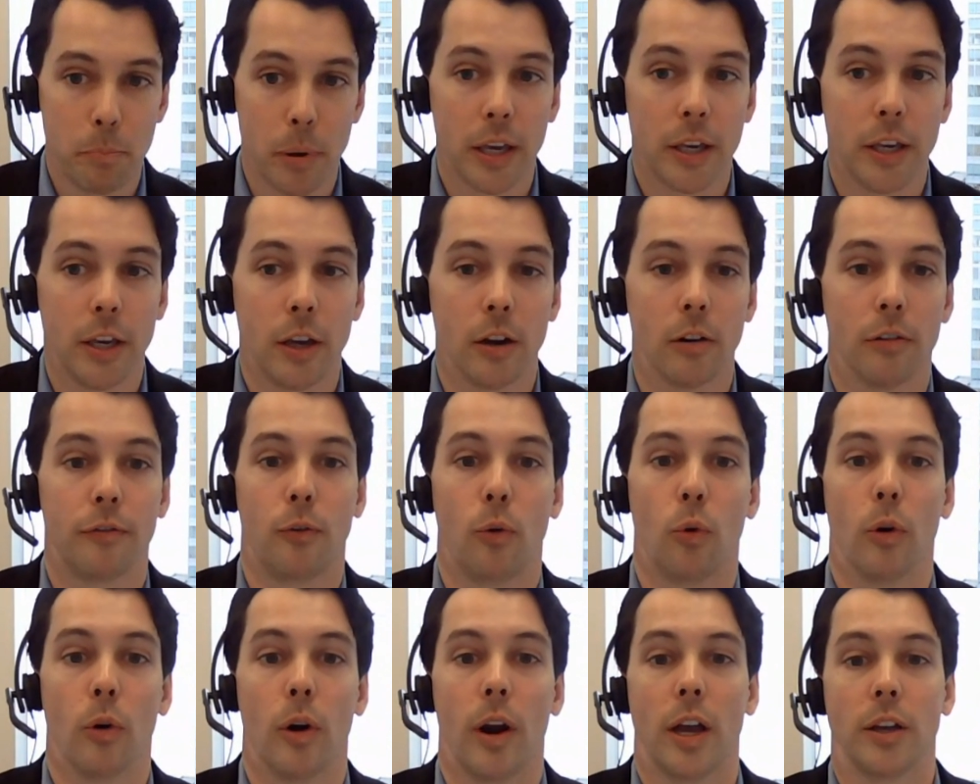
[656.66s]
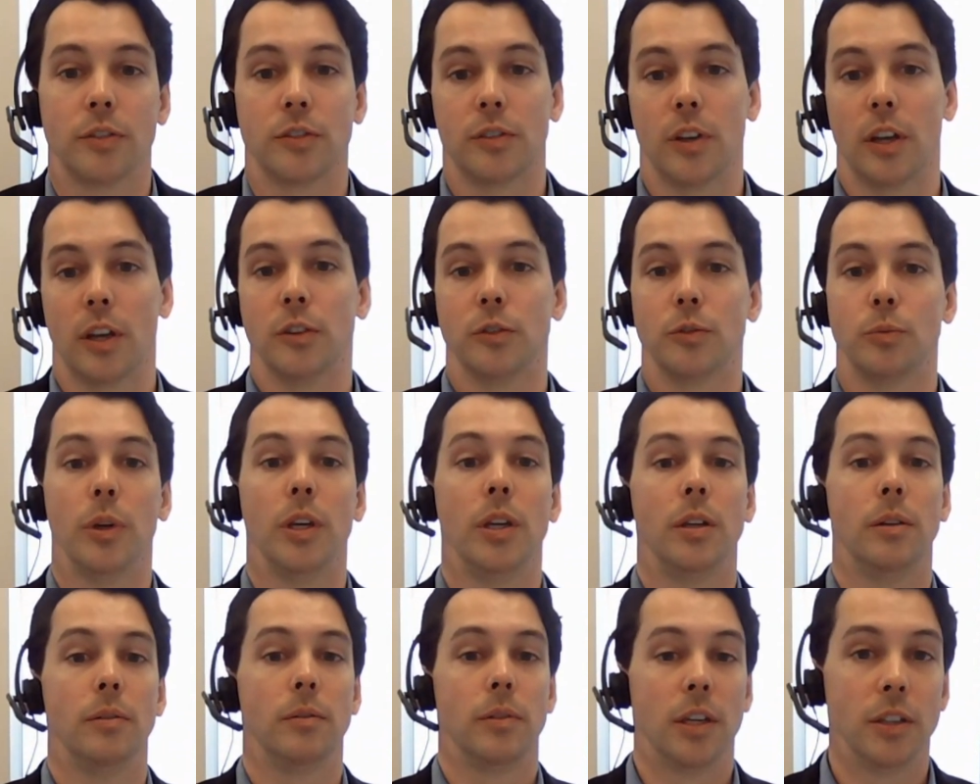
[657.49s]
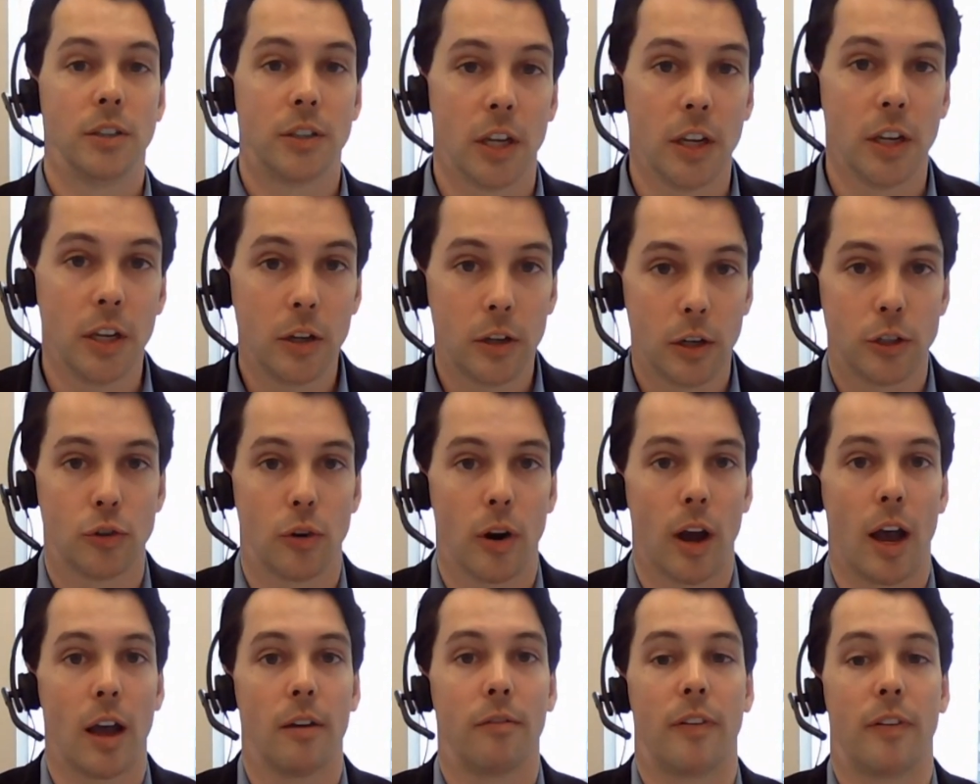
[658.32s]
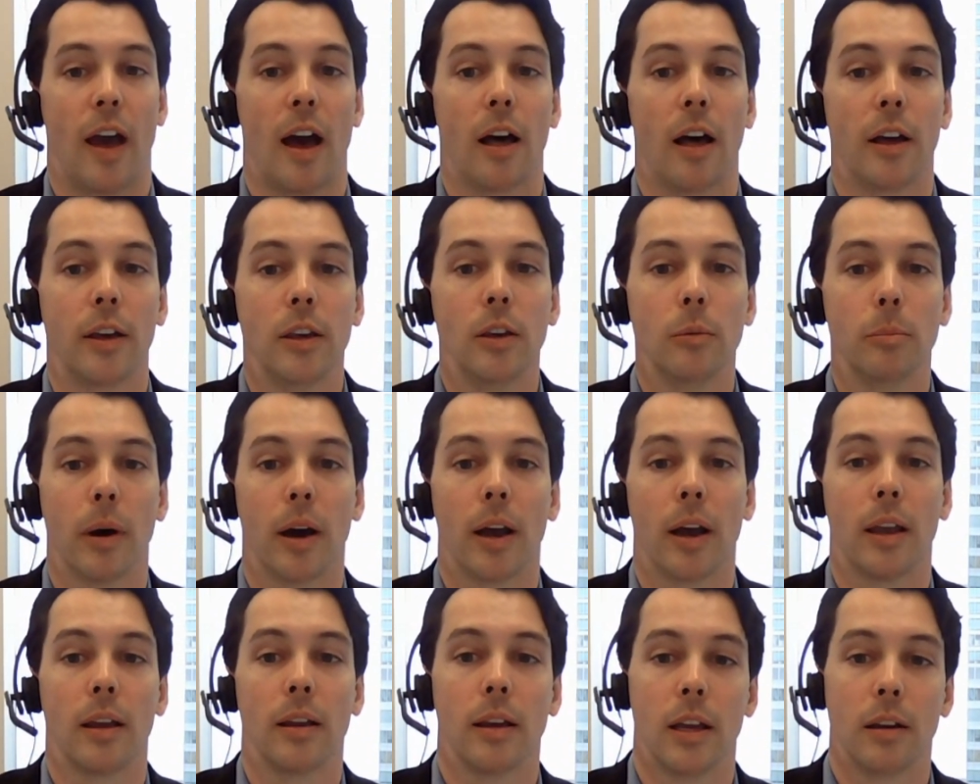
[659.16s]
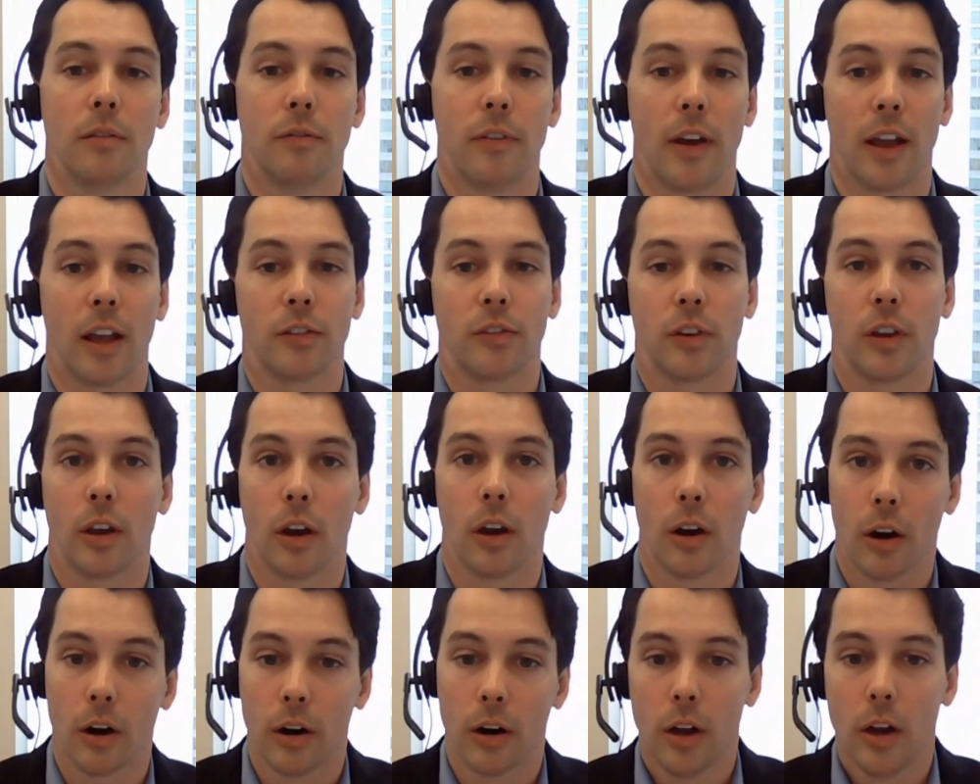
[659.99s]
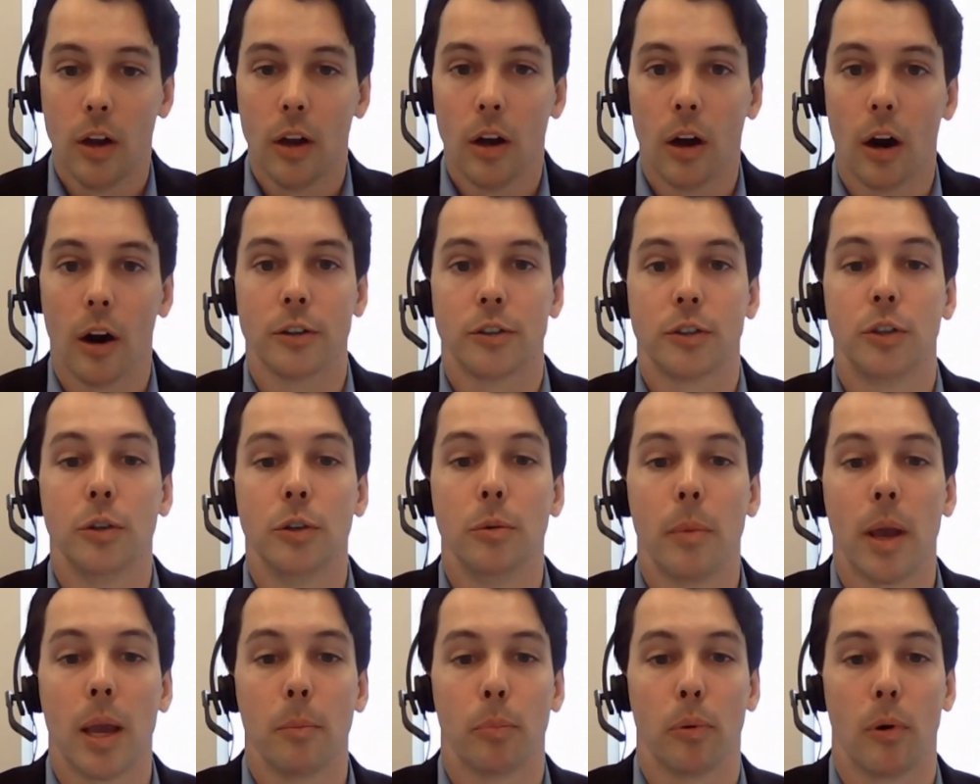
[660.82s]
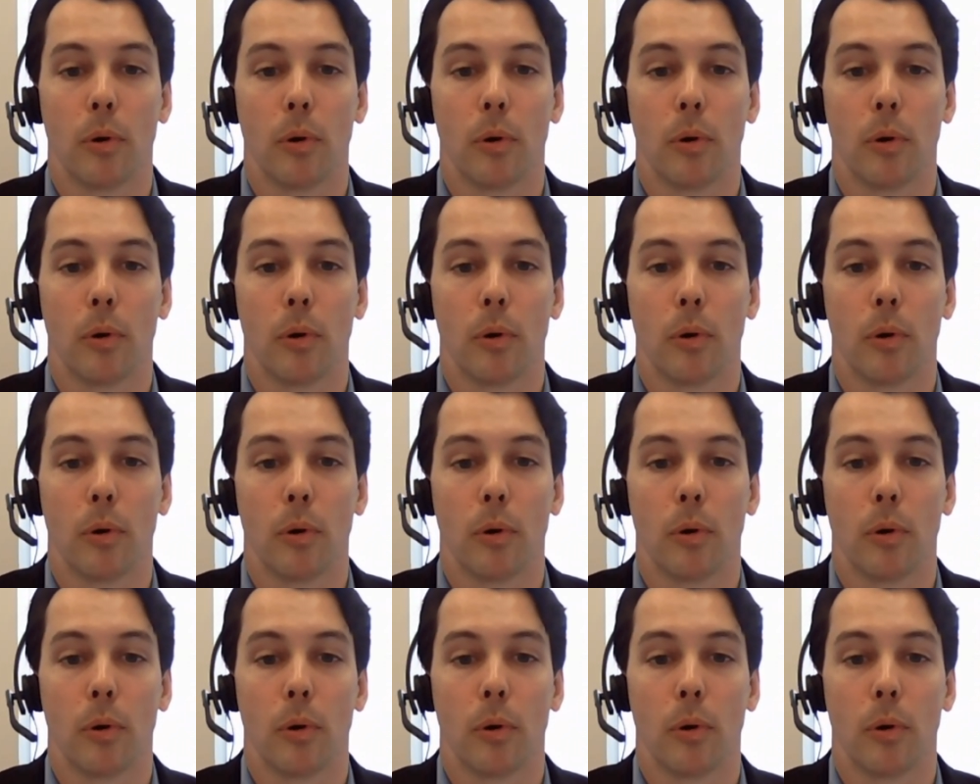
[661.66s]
big year for us as we continue to drive value by advancing our two main